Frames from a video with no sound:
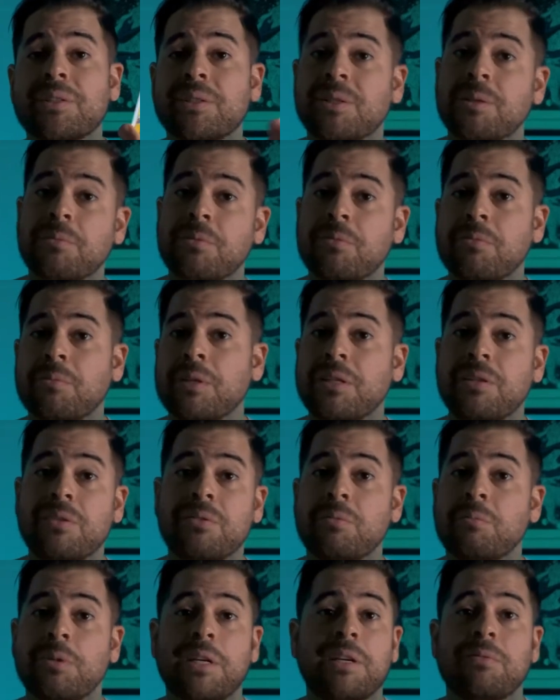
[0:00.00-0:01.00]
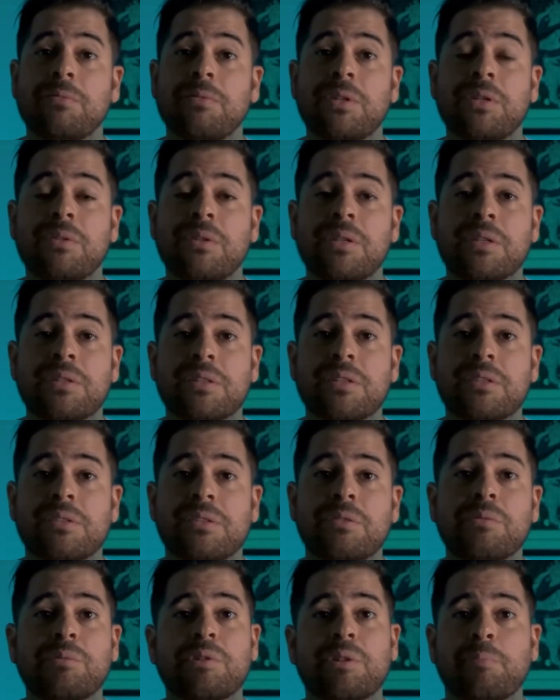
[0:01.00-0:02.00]
Some of you may view this as
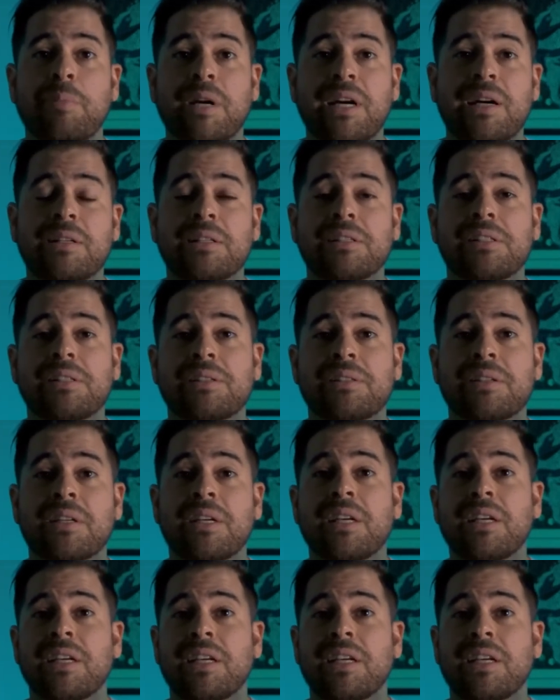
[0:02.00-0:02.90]
it was balanced,